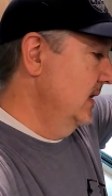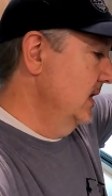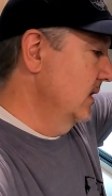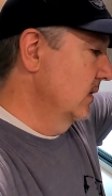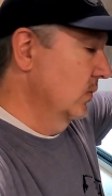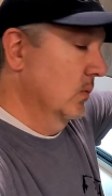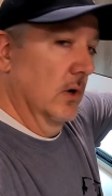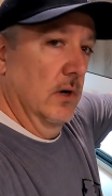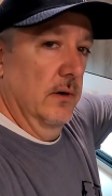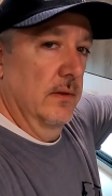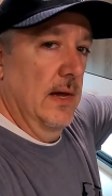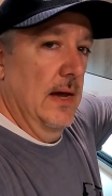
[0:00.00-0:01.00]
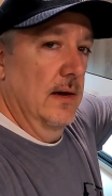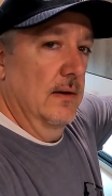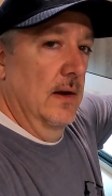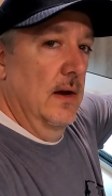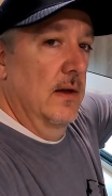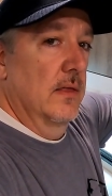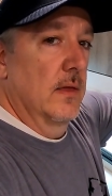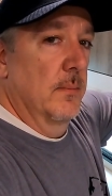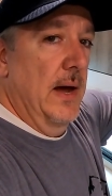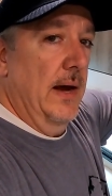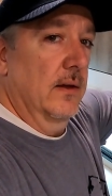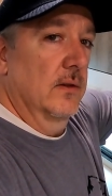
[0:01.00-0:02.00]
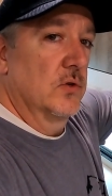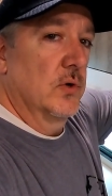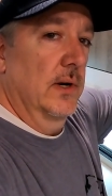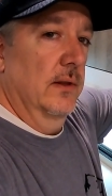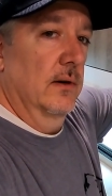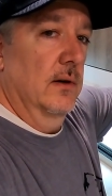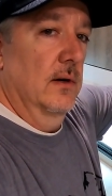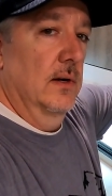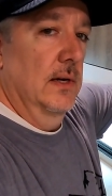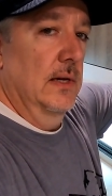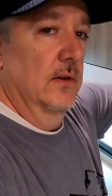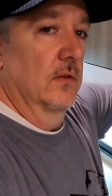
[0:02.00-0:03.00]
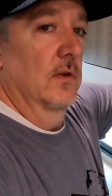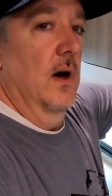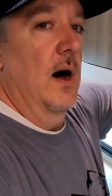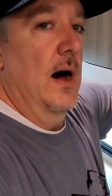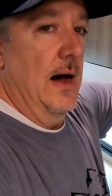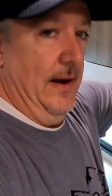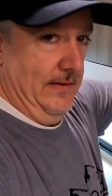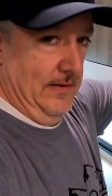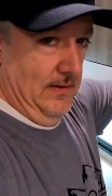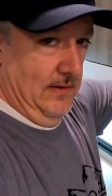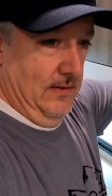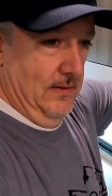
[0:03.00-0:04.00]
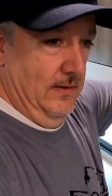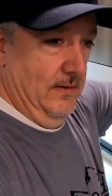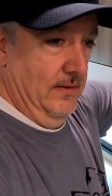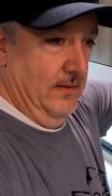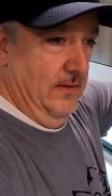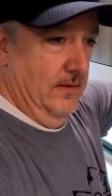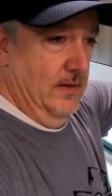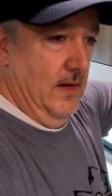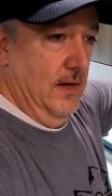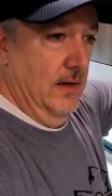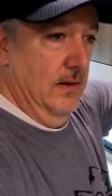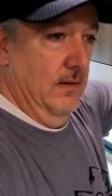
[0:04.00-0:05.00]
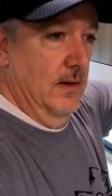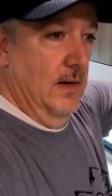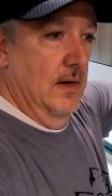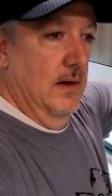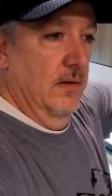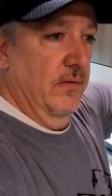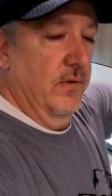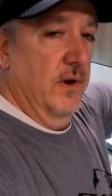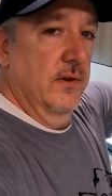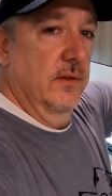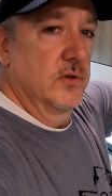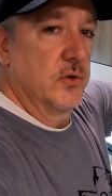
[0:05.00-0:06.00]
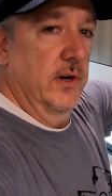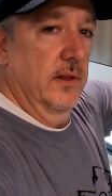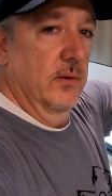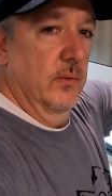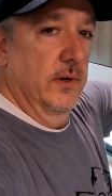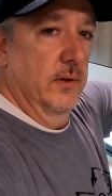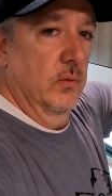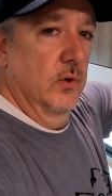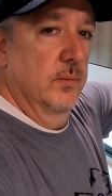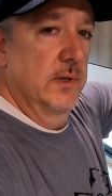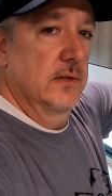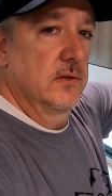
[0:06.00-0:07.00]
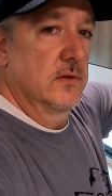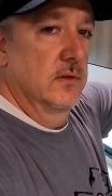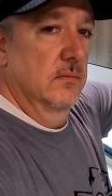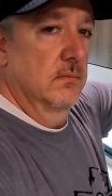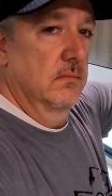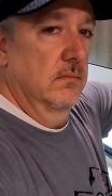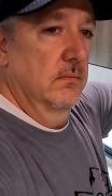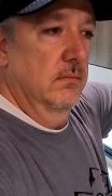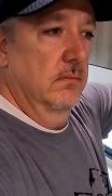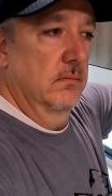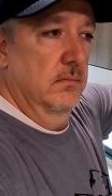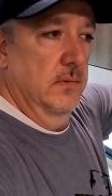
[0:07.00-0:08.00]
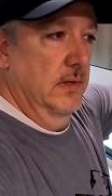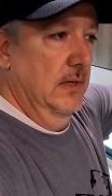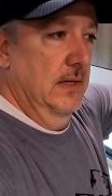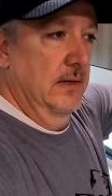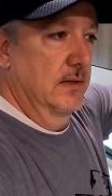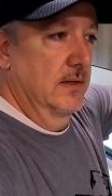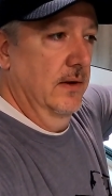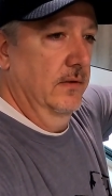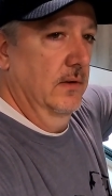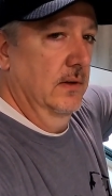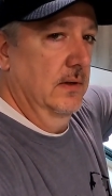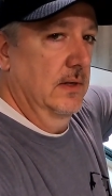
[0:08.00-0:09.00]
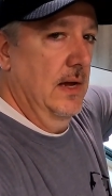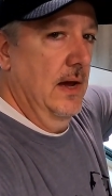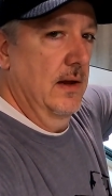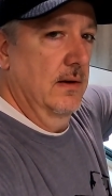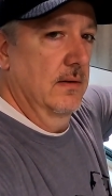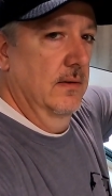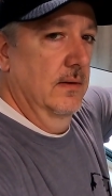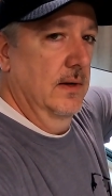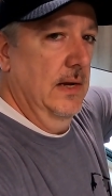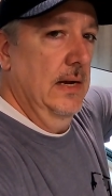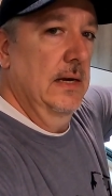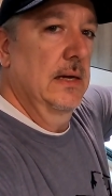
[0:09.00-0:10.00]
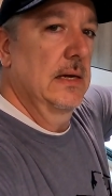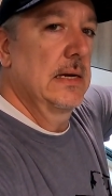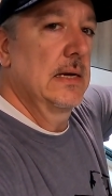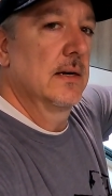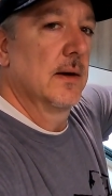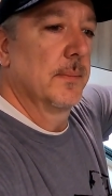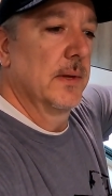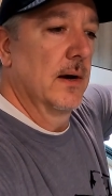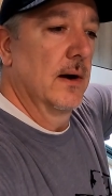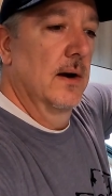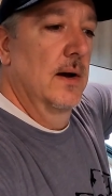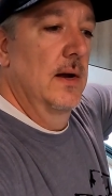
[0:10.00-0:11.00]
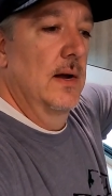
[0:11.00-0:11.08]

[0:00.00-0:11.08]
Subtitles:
the heat were that the back of the trailer is hot. The front of the trailer where the room is, it doesn't get any heat up there.